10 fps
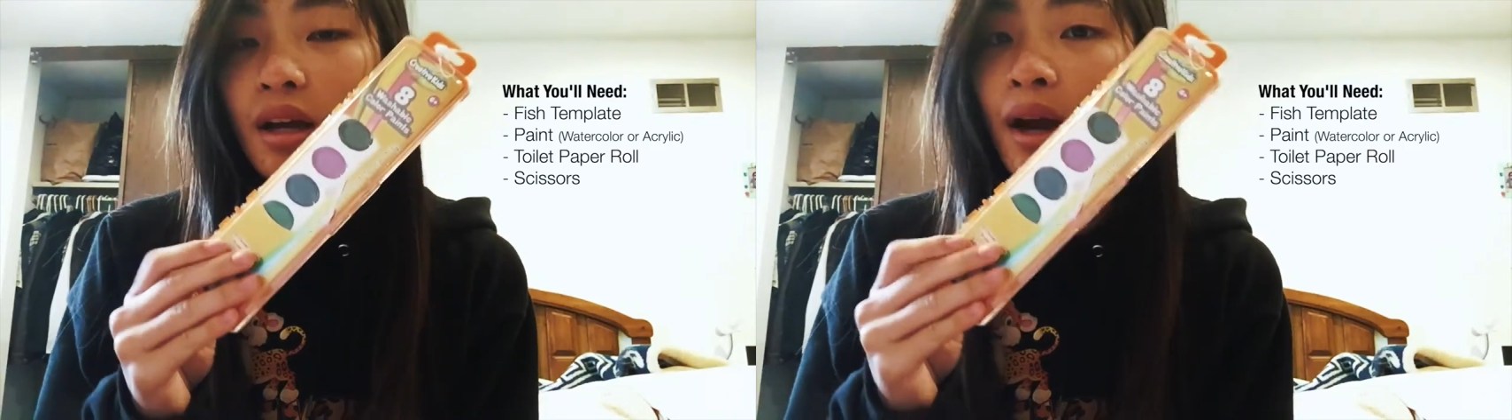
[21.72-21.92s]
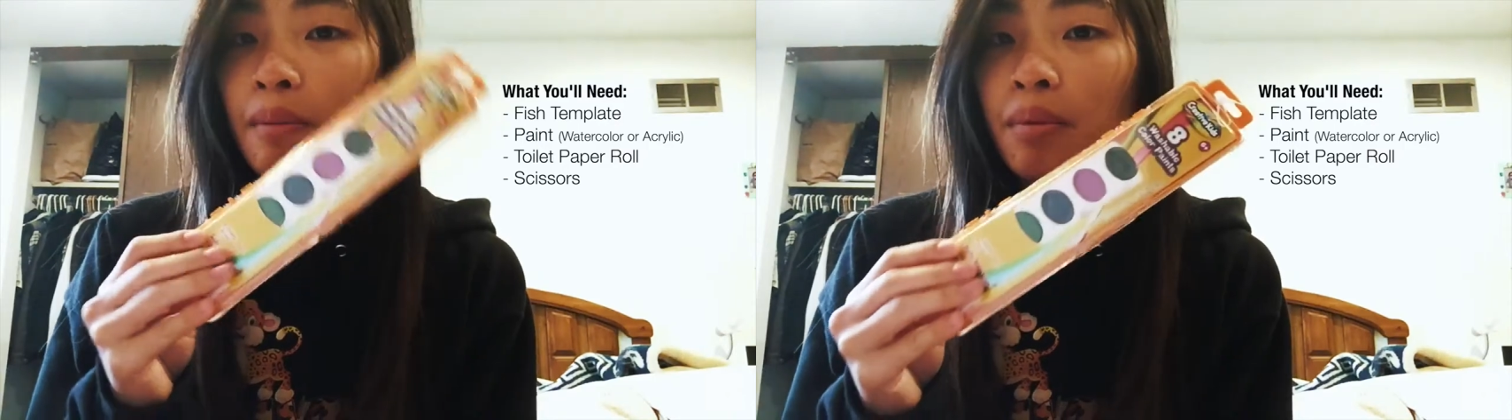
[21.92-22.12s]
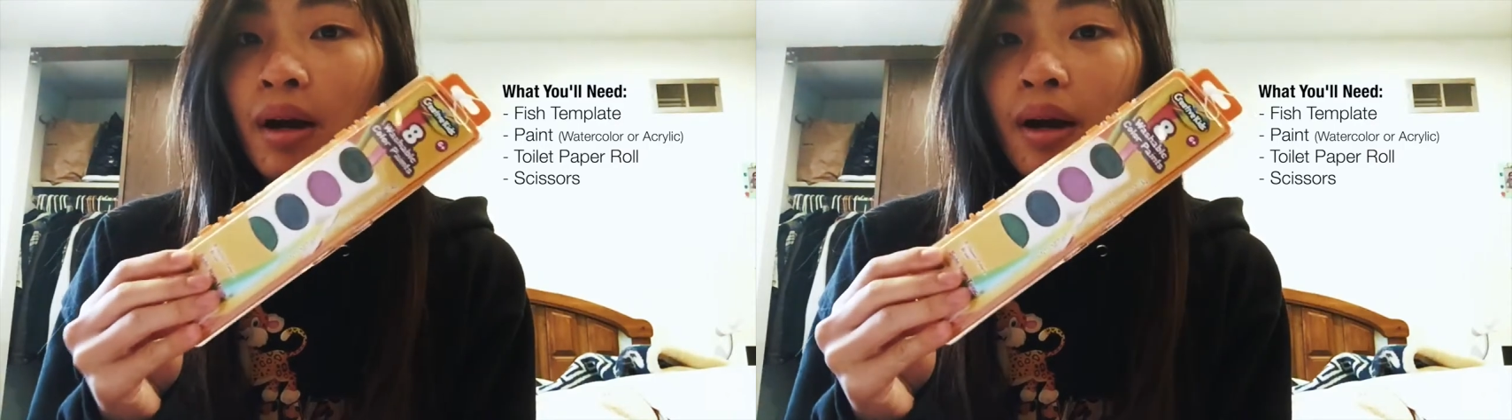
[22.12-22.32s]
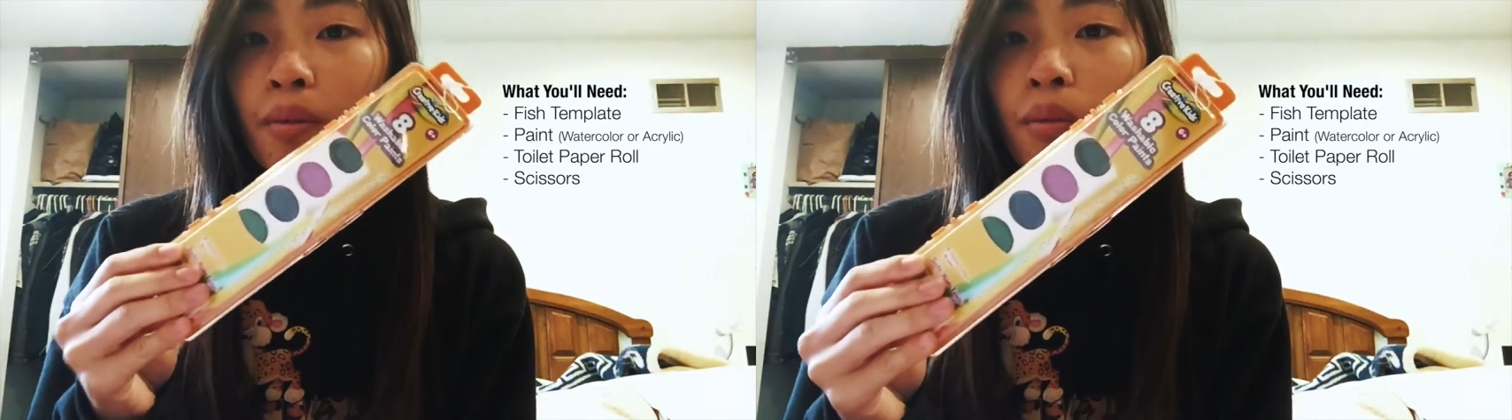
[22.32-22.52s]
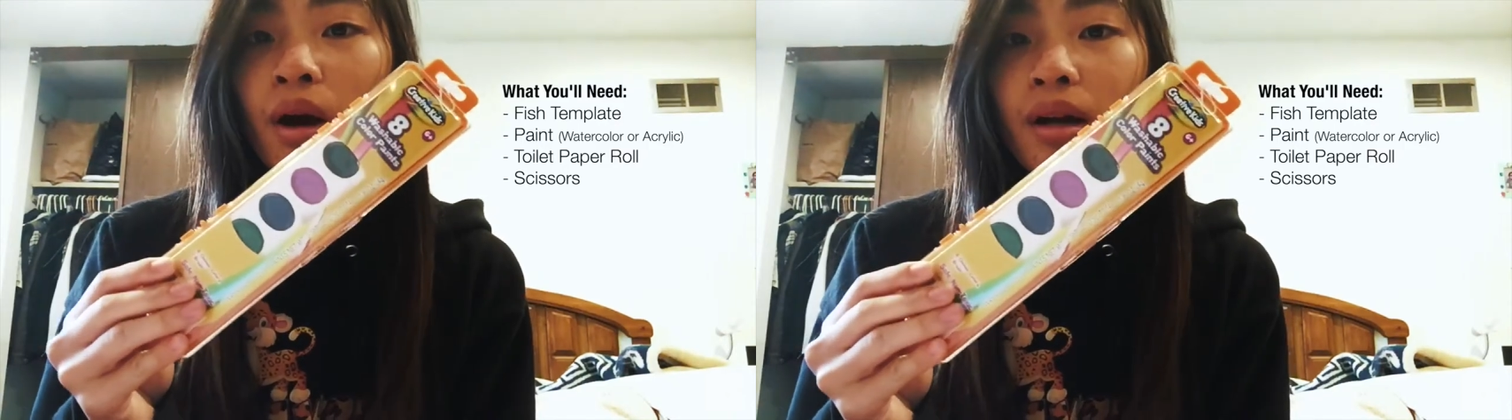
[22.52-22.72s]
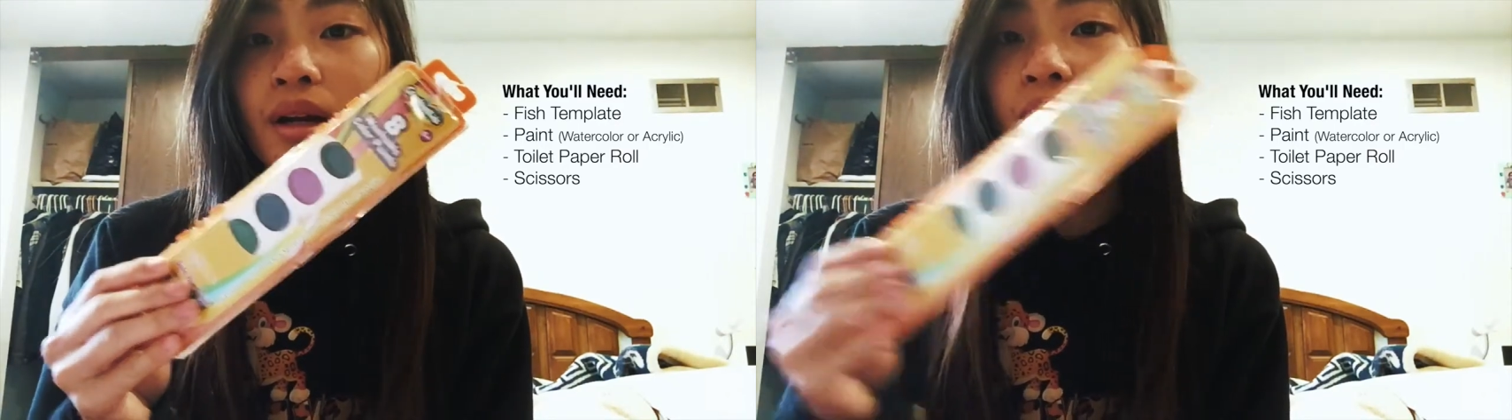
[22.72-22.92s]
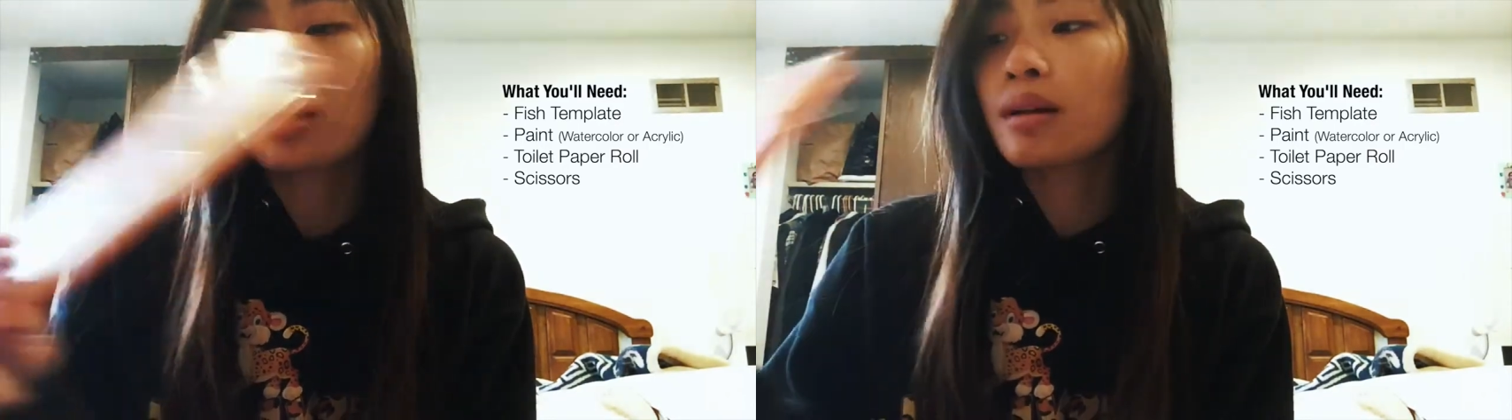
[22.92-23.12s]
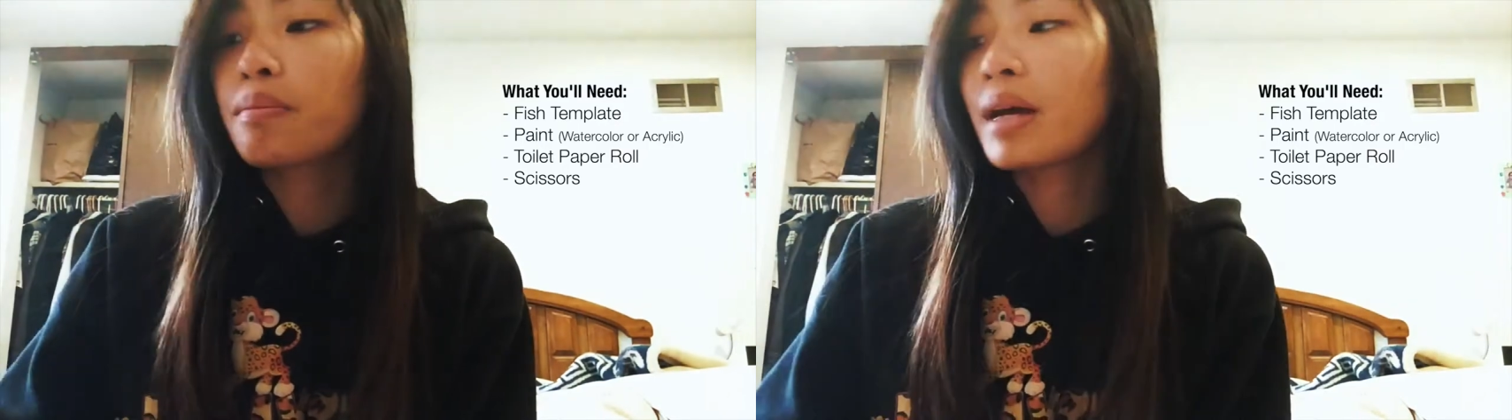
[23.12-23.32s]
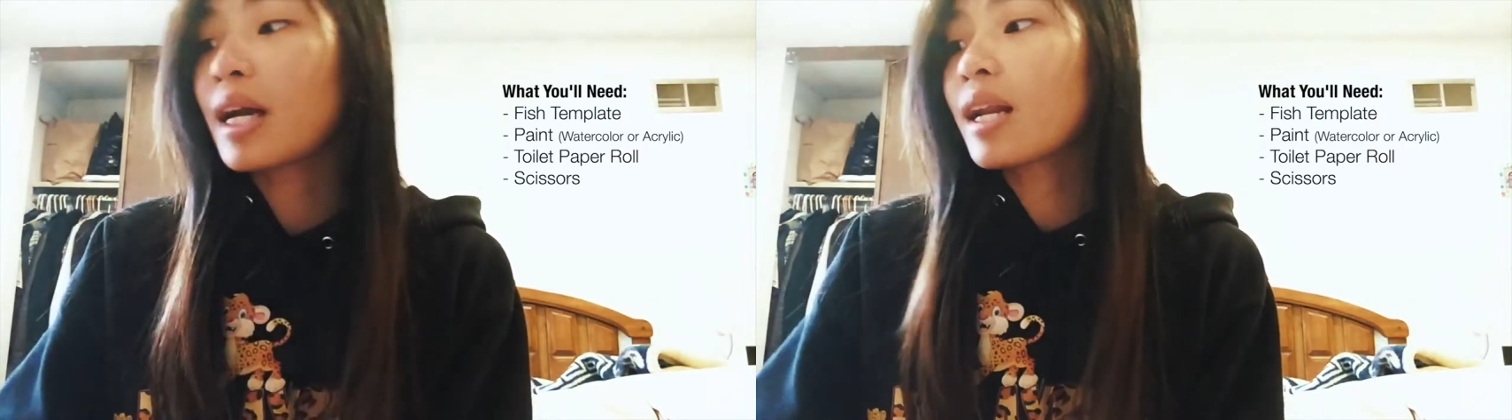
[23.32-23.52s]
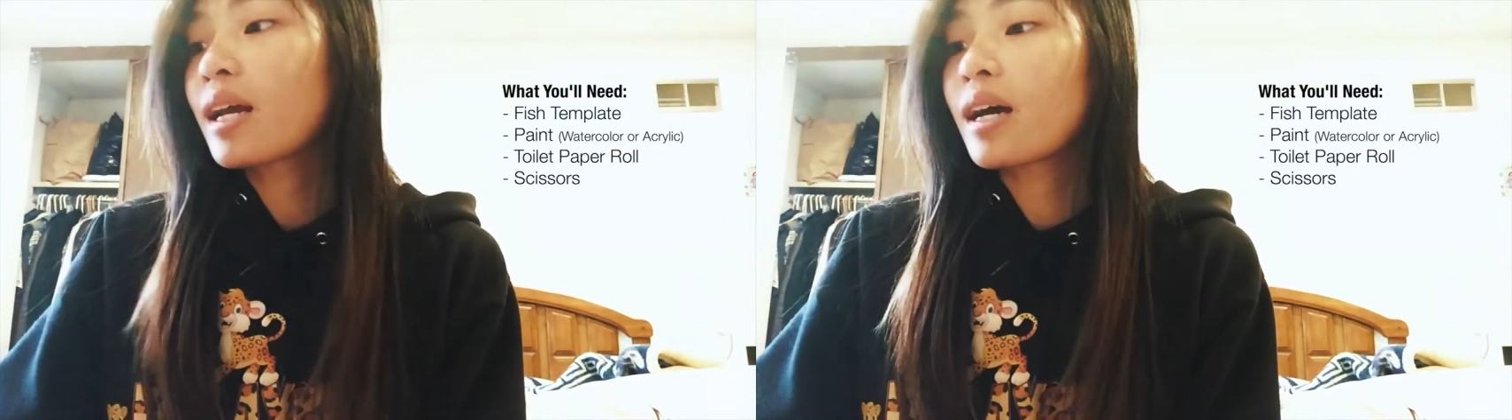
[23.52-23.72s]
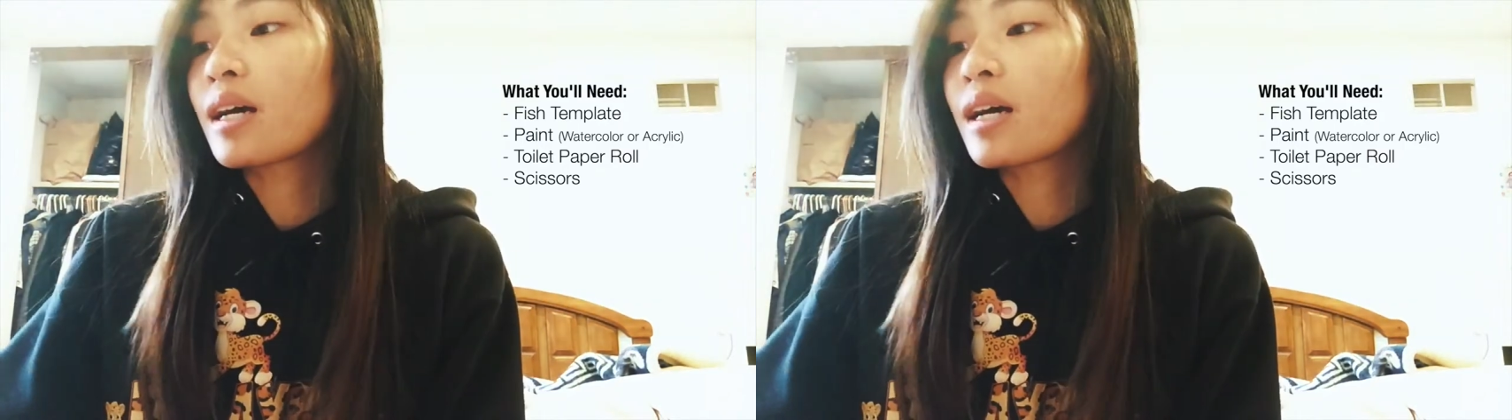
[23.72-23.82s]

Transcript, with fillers: I brought watercolor paint